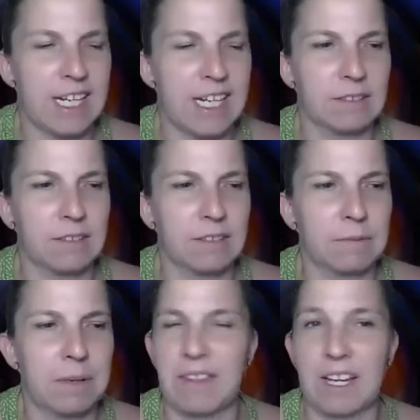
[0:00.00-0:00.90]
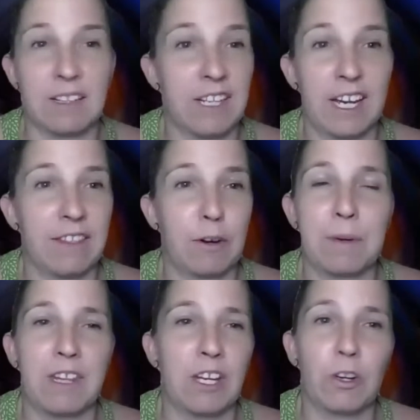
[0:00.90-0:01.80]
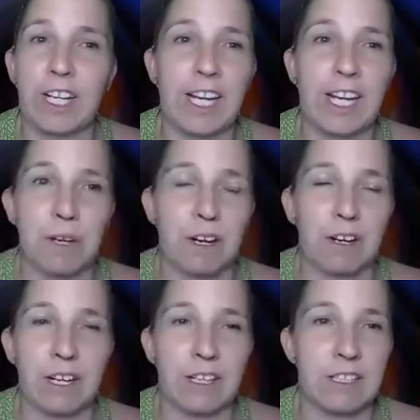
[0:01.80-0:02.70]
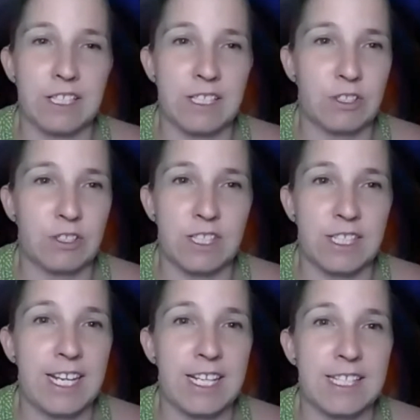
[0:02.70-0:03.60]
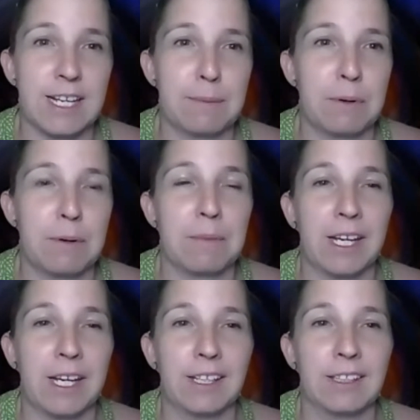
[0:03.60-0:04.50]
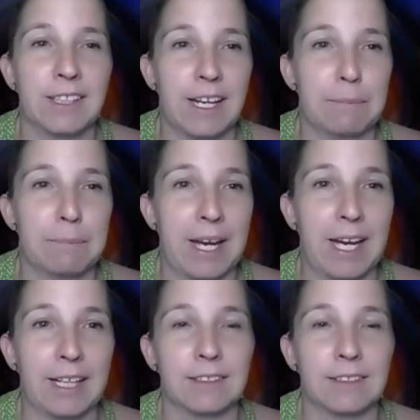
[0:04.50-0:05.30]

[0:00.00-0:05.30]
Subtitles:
But then, yeah, there'll be the odd occasion where it just sneaks up on me and bang.